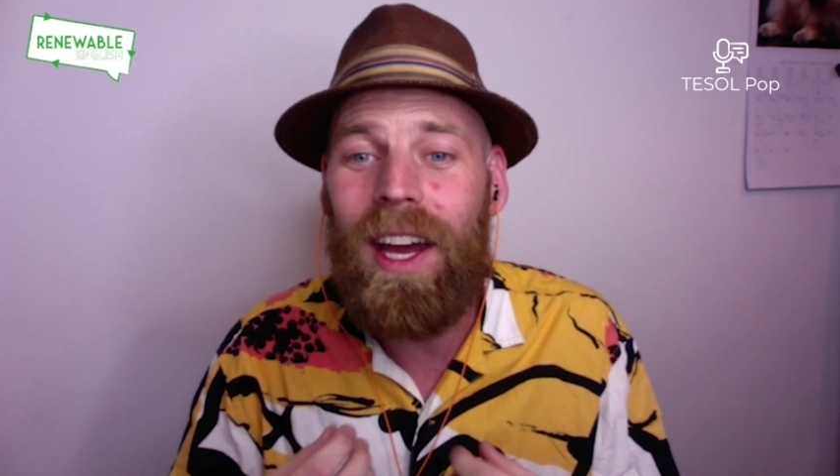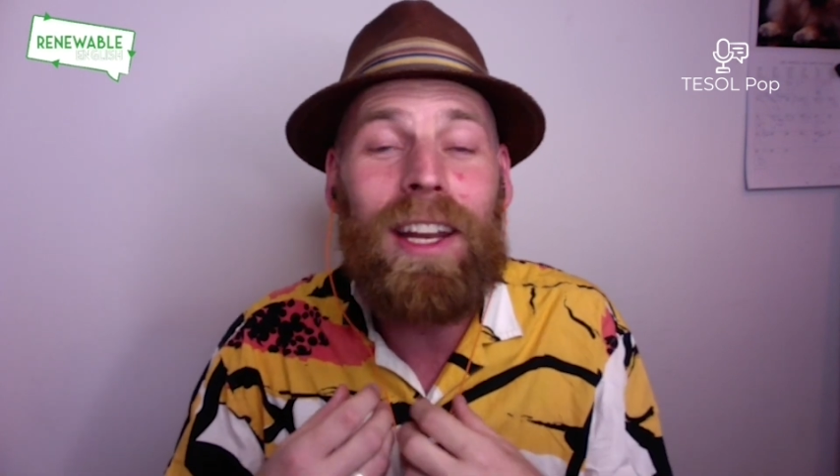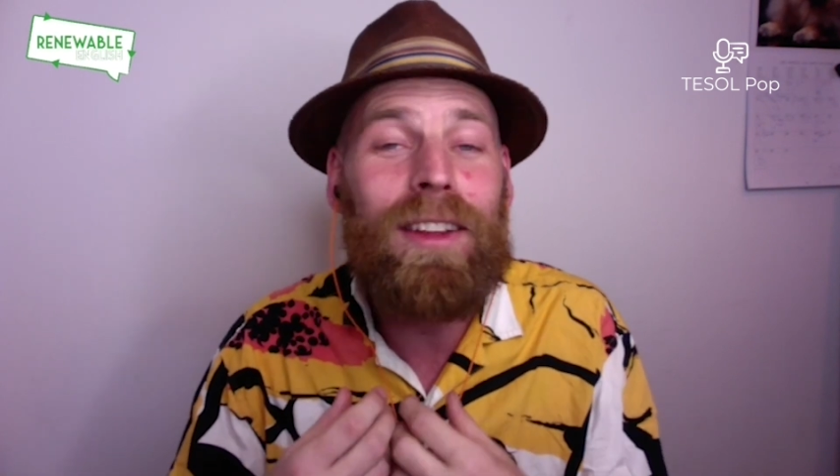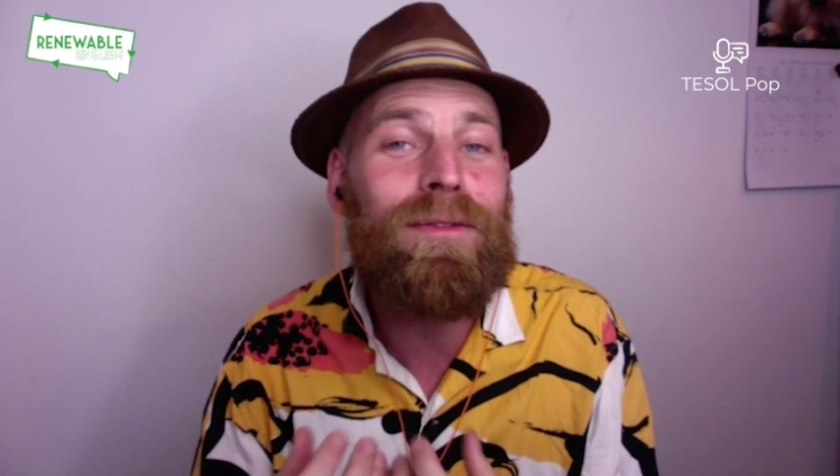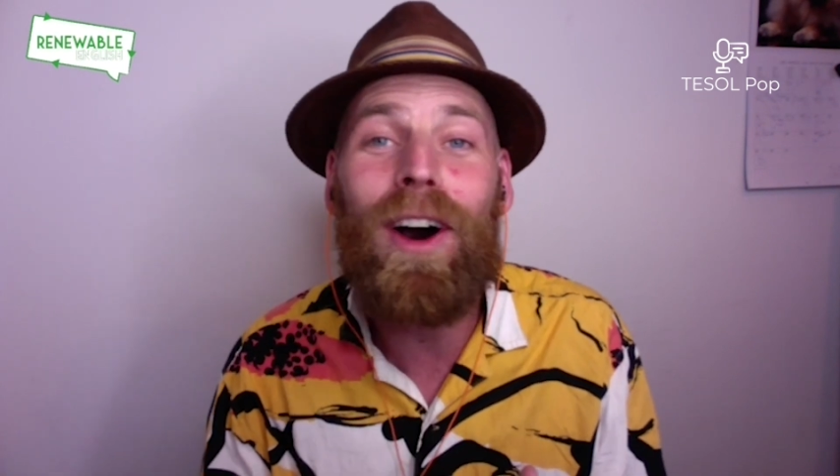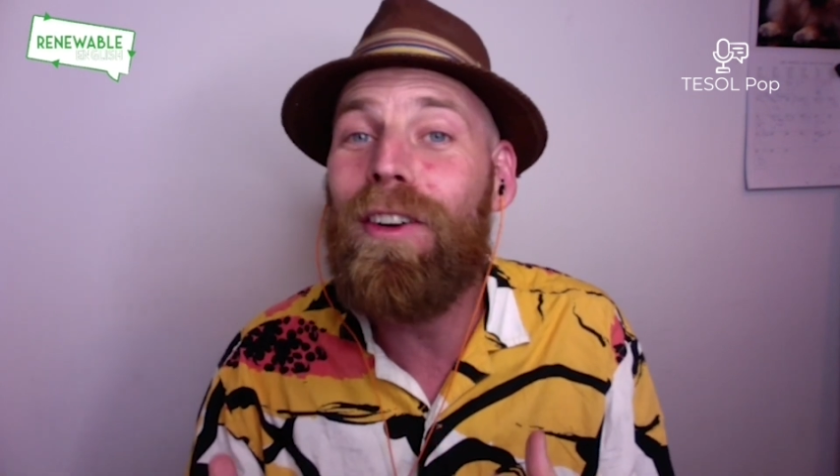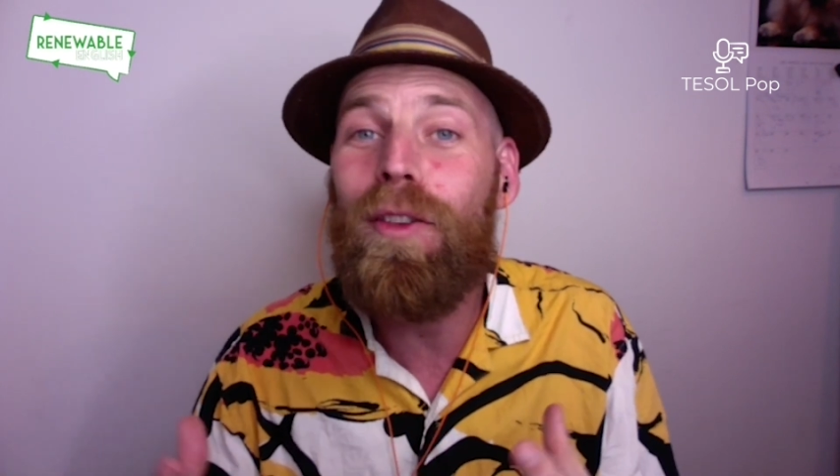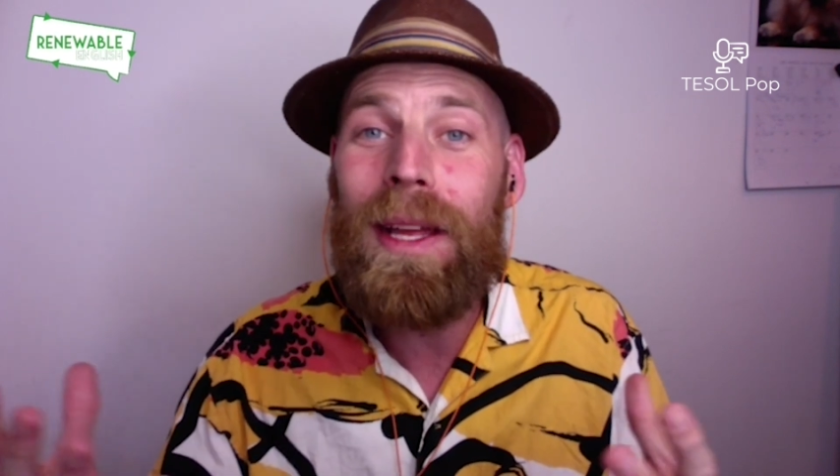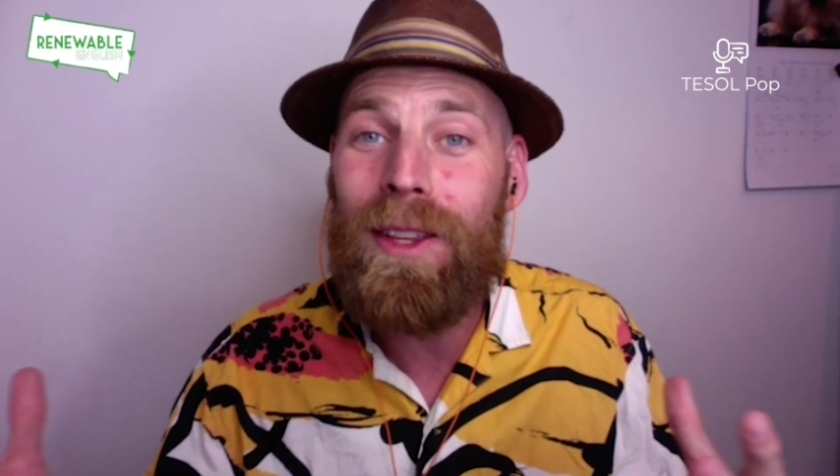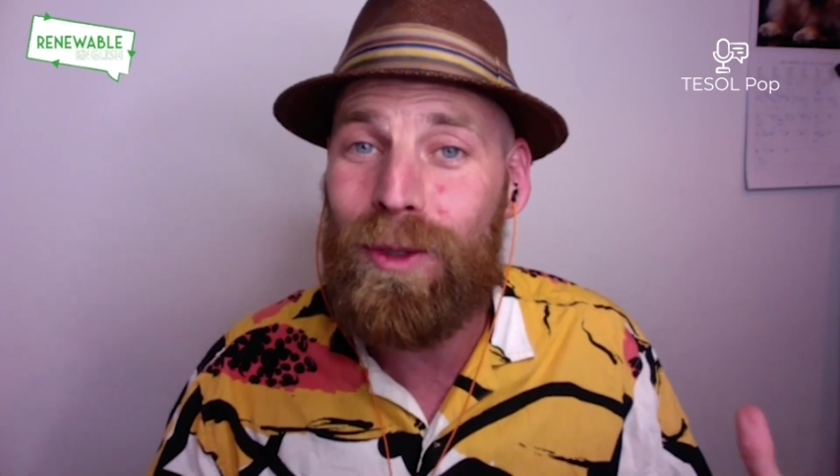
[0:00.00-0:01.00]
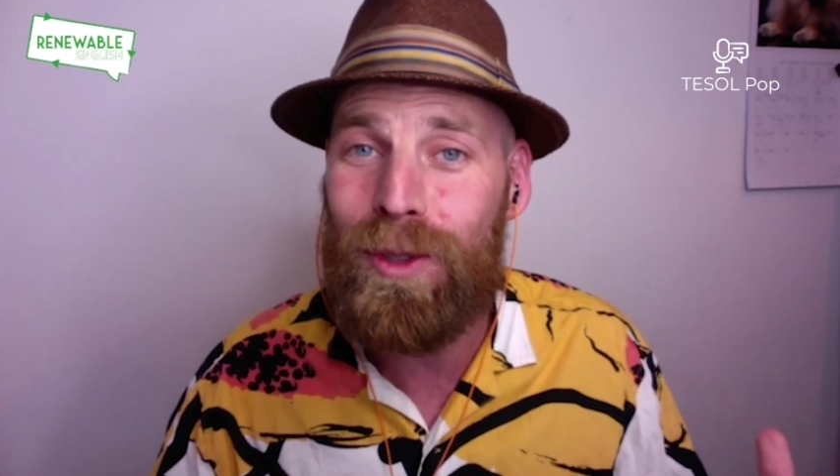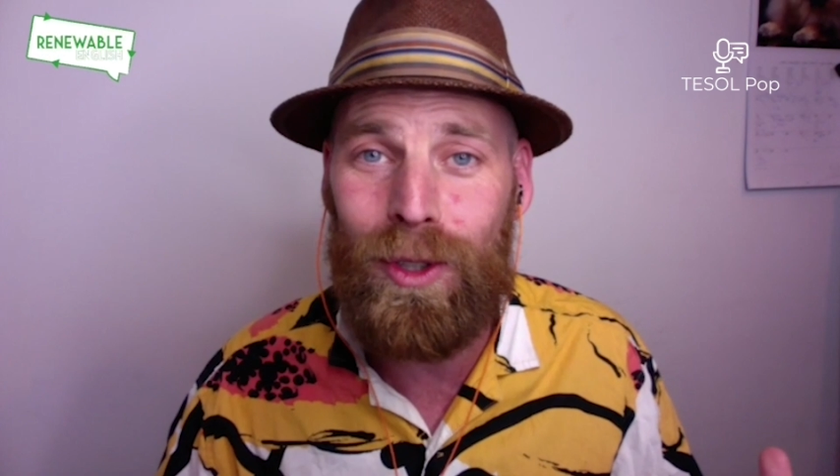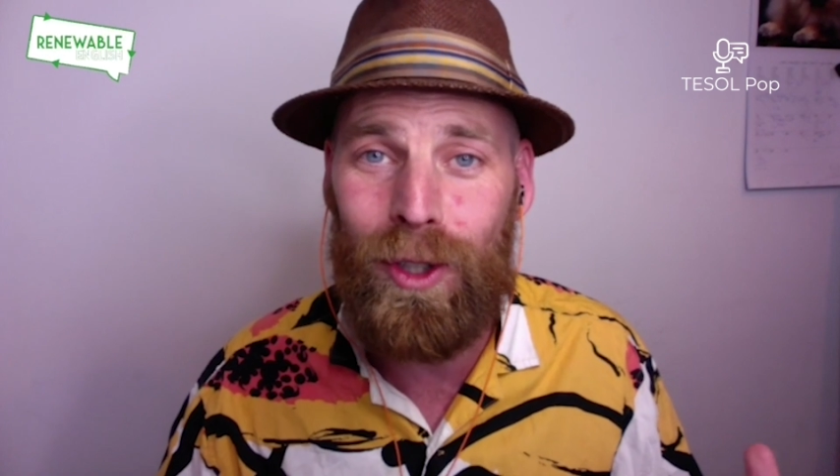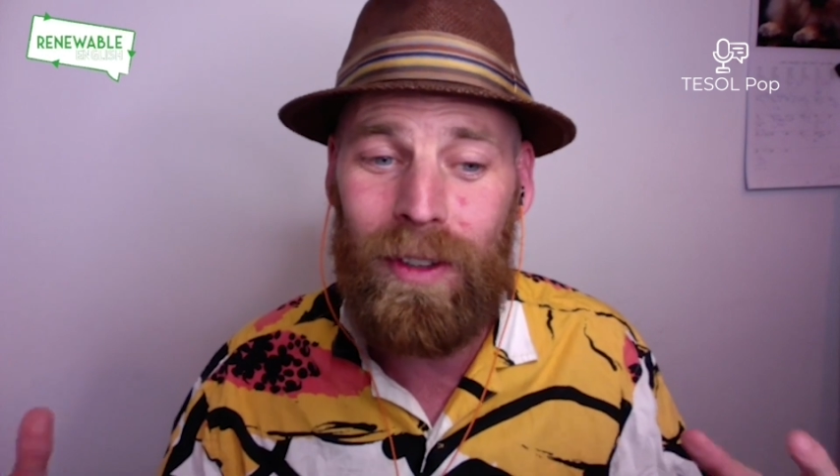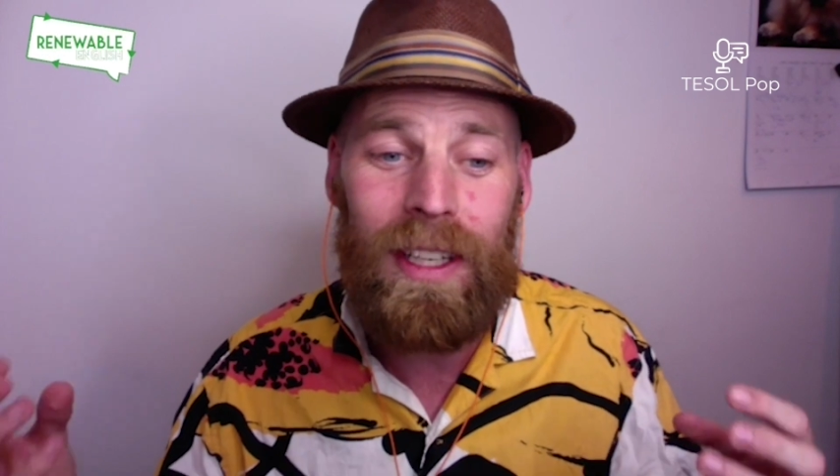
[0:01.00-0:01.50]
an environmental
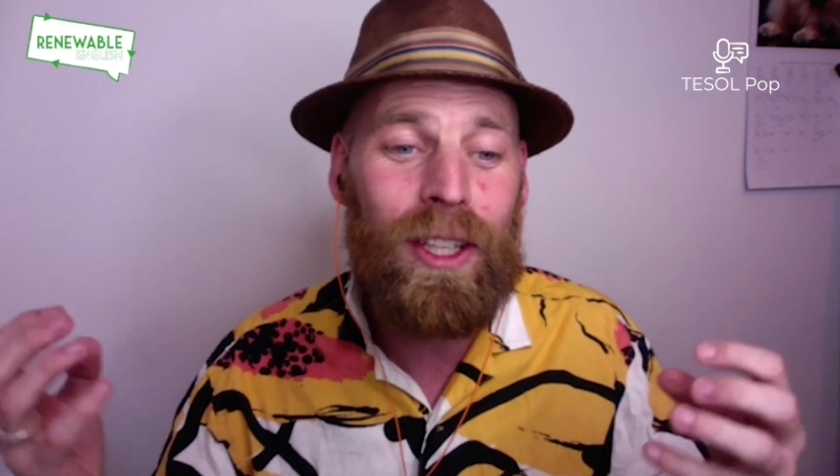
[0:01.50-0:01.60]
story